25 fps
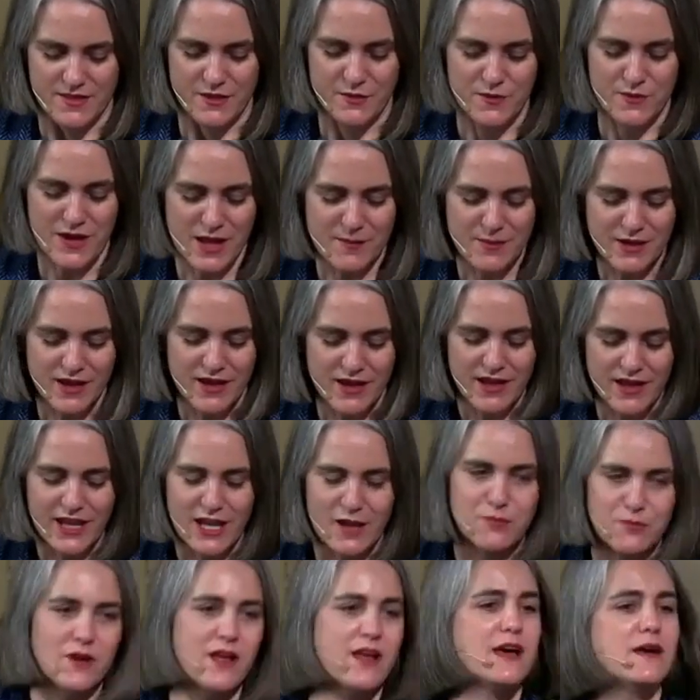The Rabbi
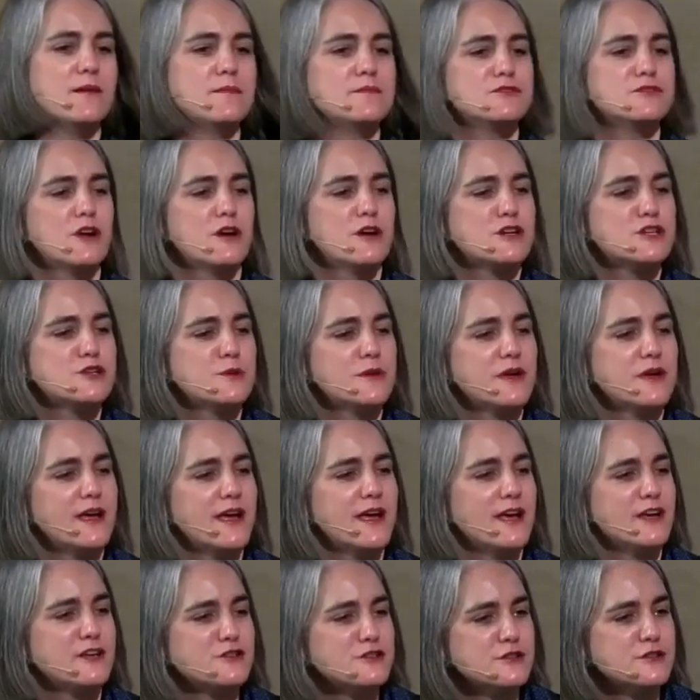Abraham Joshua
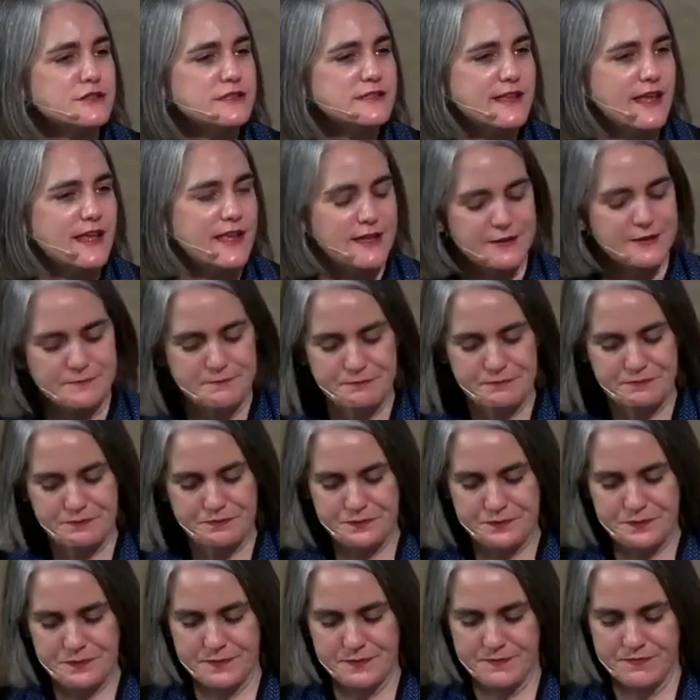Heschel said,
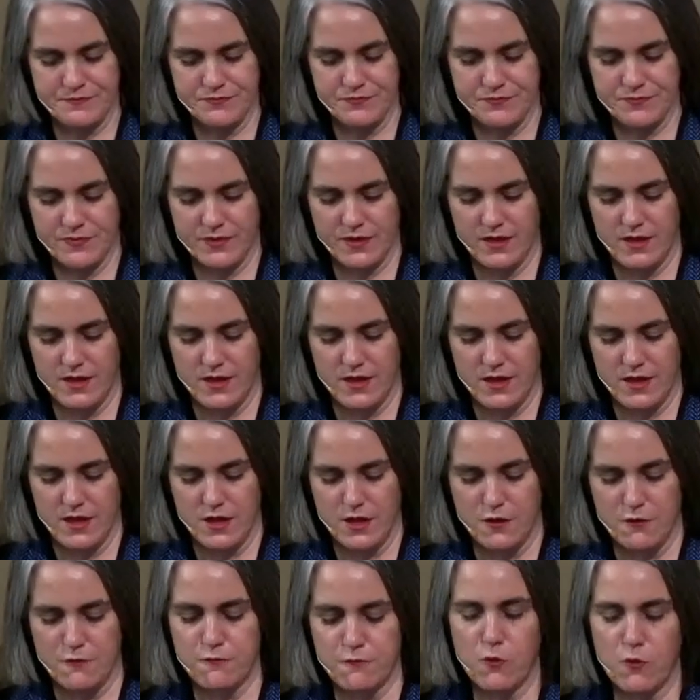
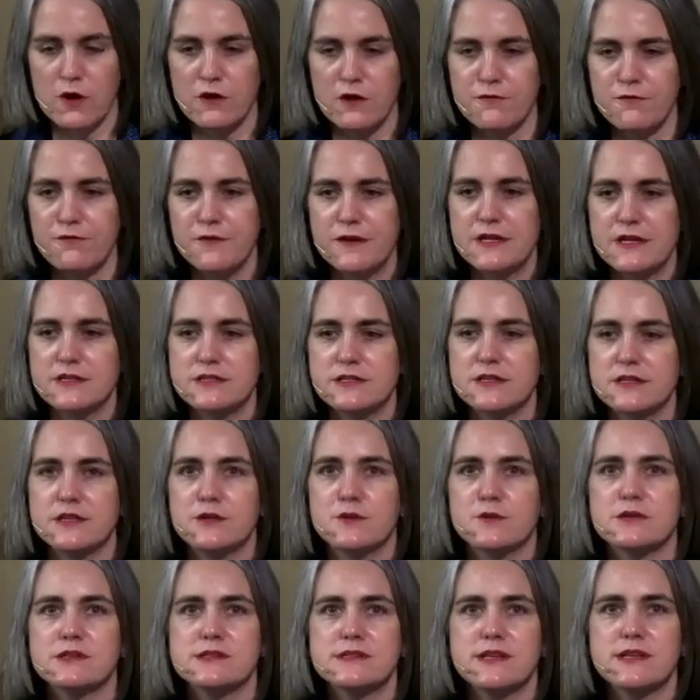Forfeit
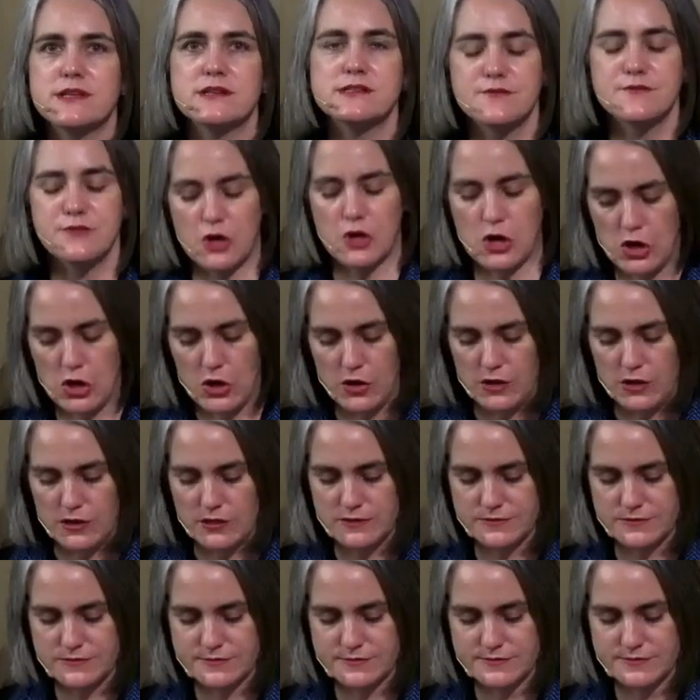your sense of
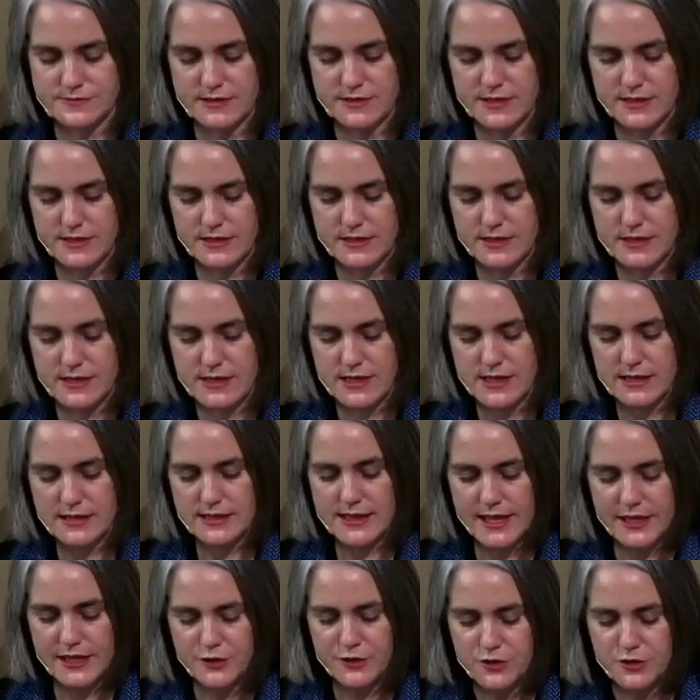awe.
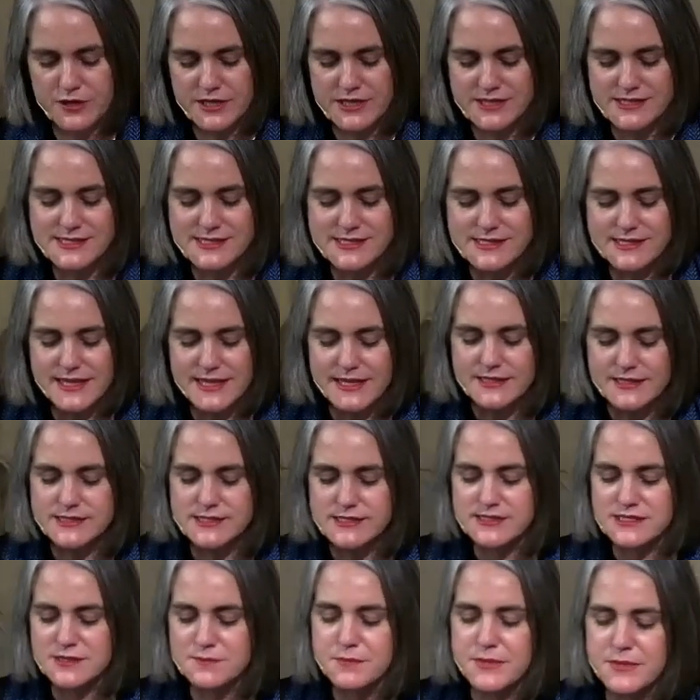Let your
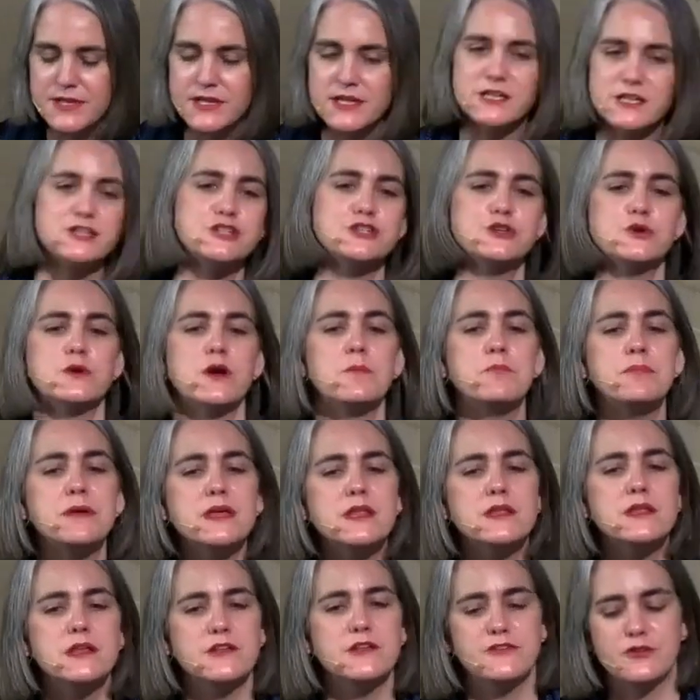conceit diminish your
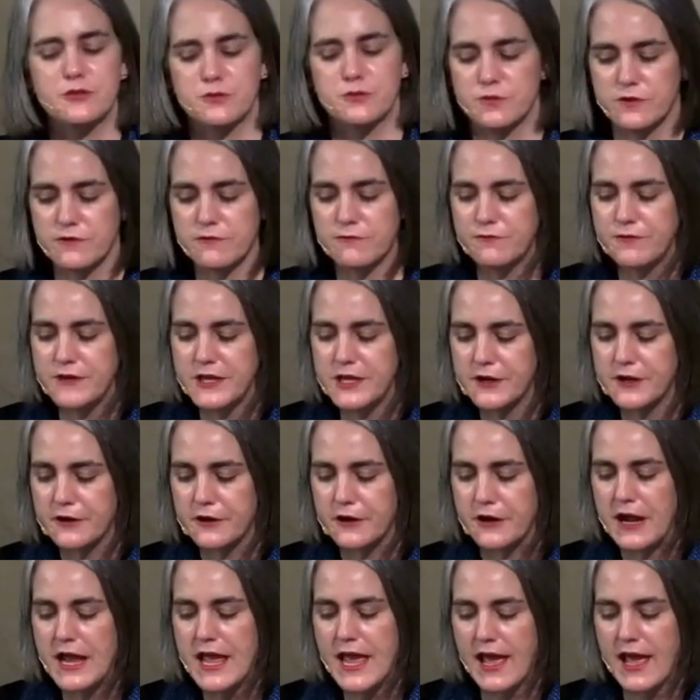ability to
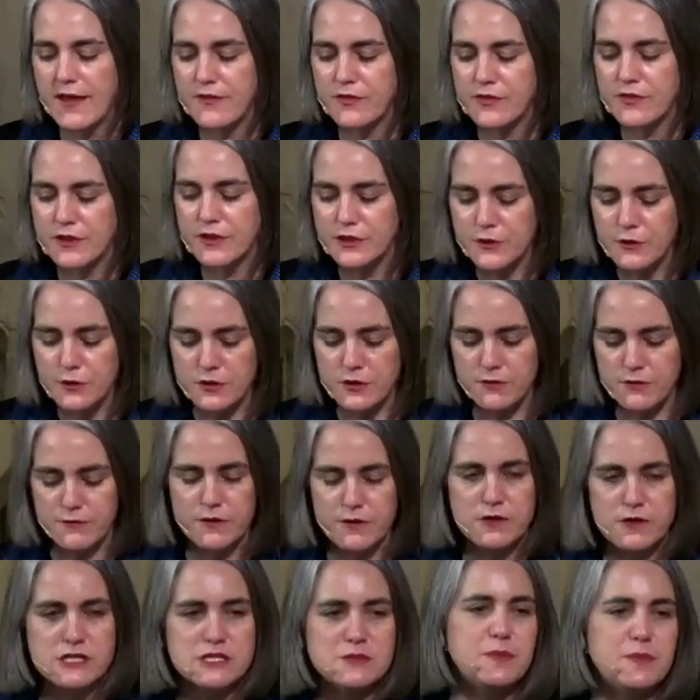revere, and the
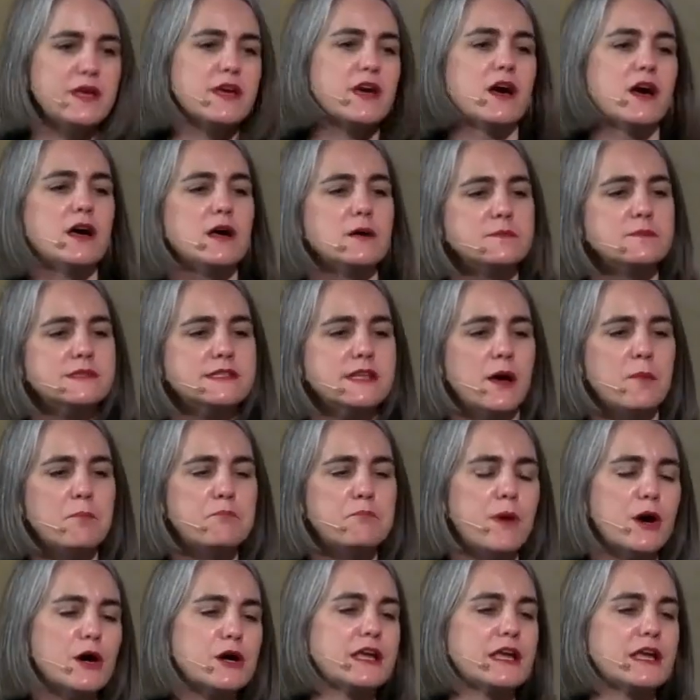universe becomes a
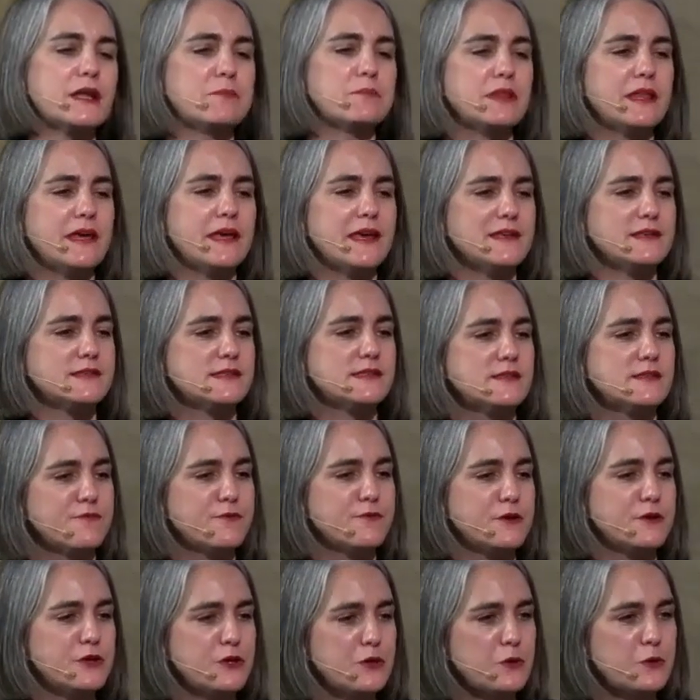marketplace
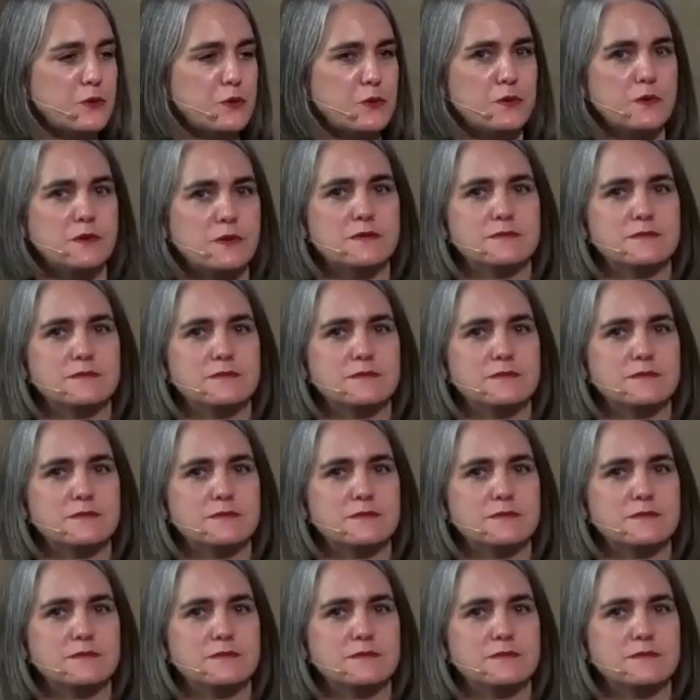for you.